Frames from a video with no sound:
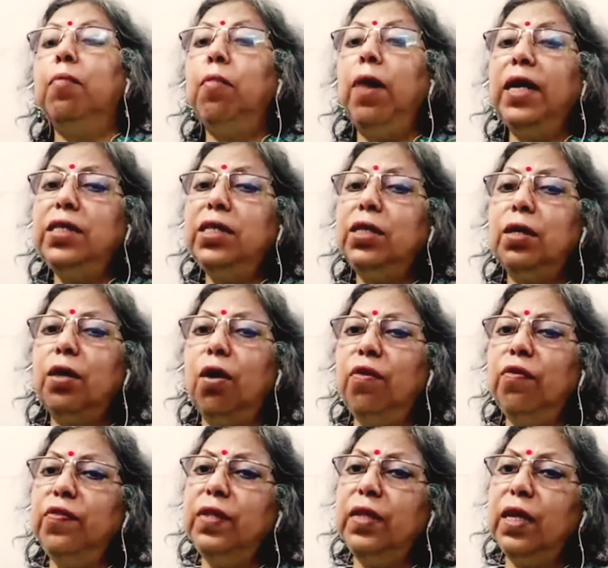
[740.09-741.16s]
Much
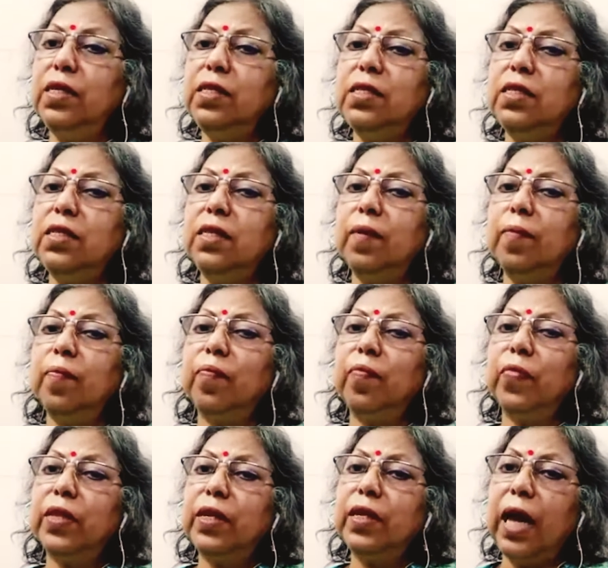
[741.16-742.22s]
of this
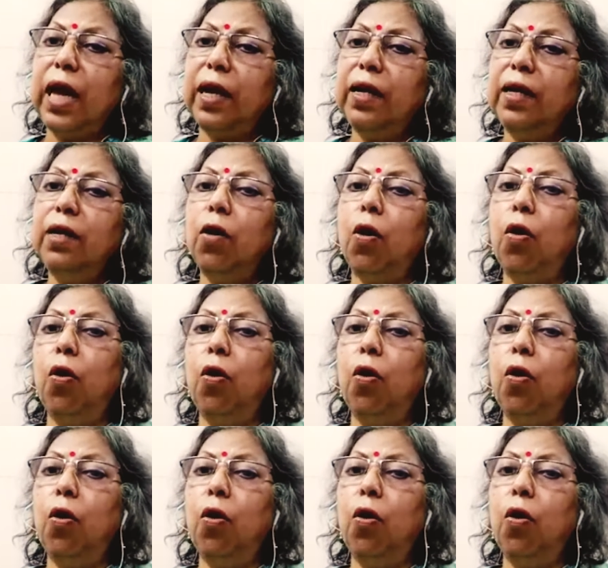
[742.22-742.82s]
carried